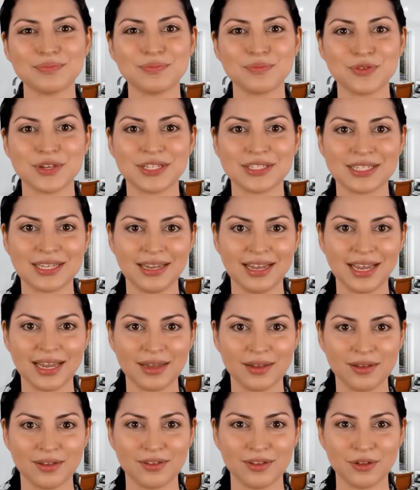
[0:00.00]

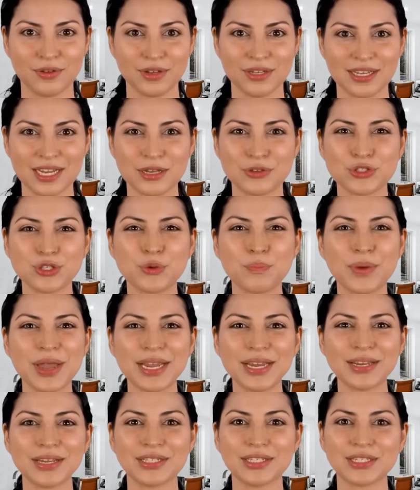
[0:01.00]
Recently, the potential
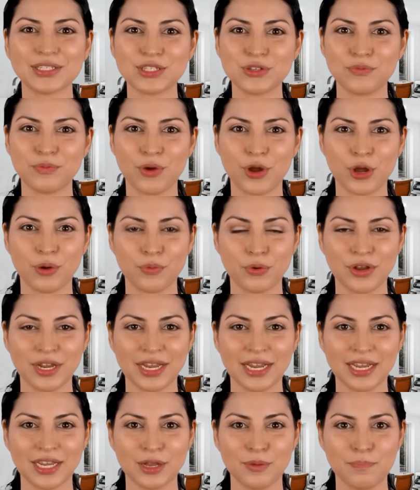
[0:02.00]
mechanisms of
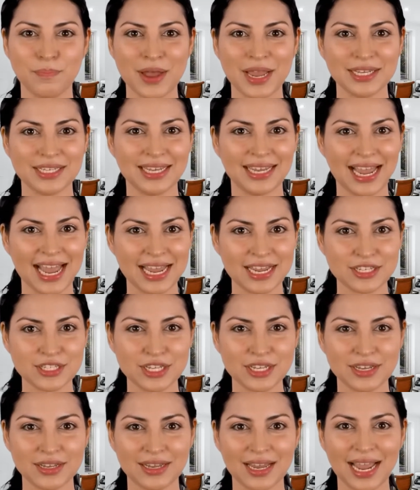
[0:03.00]
berberine in combating
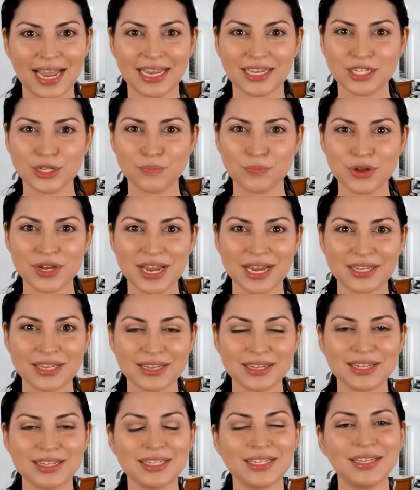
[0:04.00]
aging and
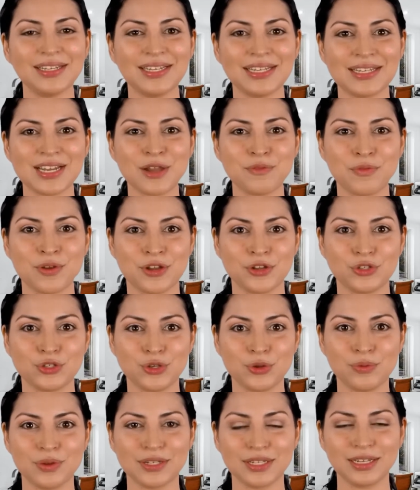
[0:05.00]
aging-related diseases have been
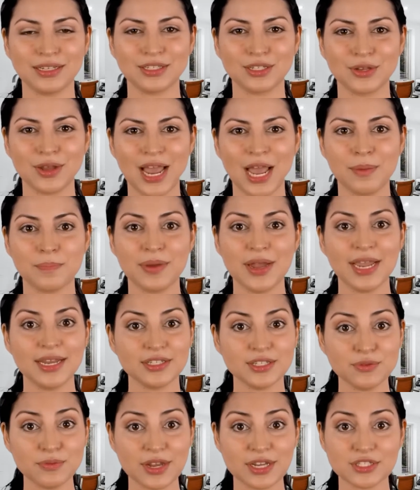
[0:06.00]
attributed to AMP
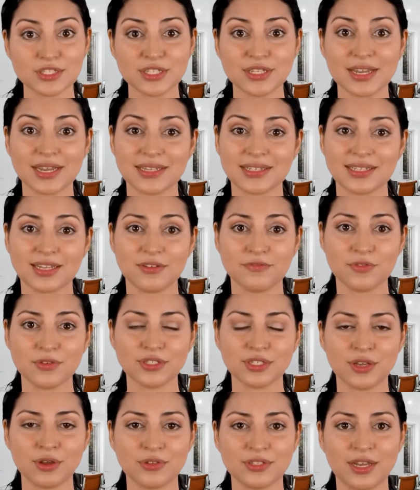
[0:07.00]
activation in several
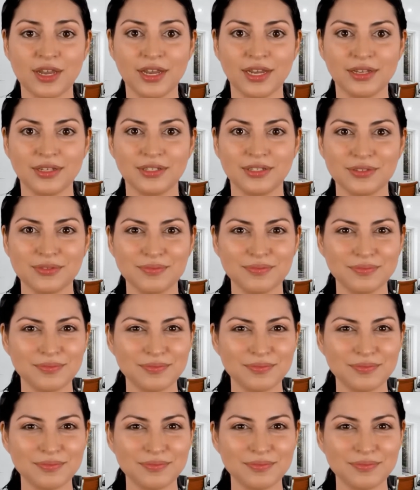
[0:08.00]
cell types.